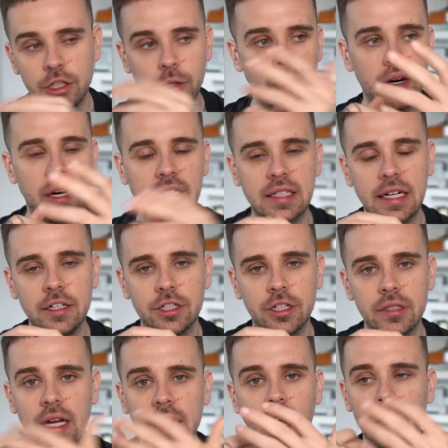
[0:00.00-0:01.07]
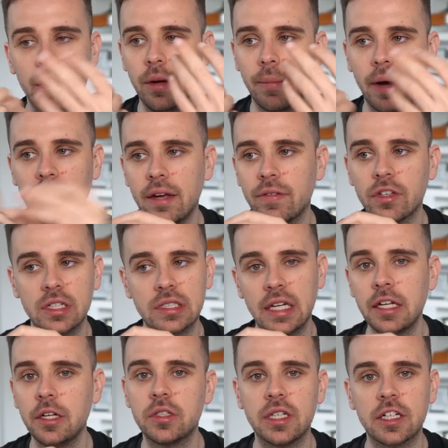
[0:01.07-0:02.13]
Do you want an extension? They're like, look mate, if it's going to
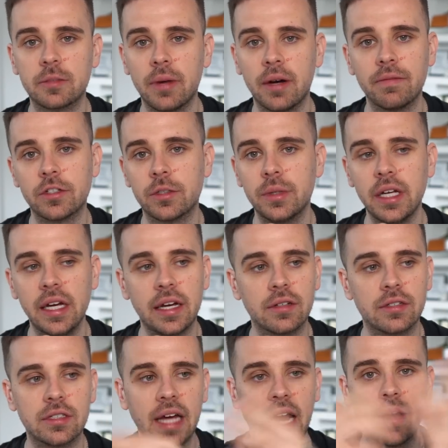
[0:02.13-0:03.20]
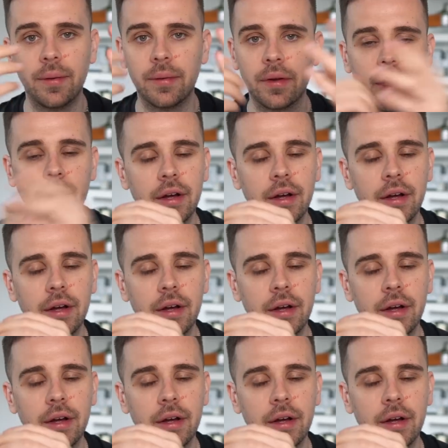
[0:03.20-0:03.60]
take you 6 months to a year, sound.